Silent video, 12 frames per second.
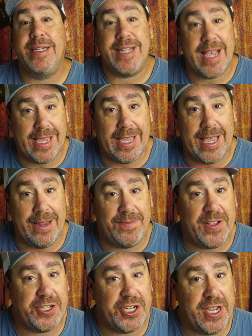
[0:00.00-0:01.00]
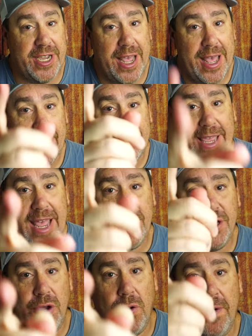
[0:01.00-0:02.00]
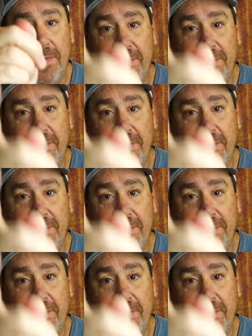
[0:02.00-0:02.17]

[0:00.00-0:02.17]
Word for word: take a kid fishing, get your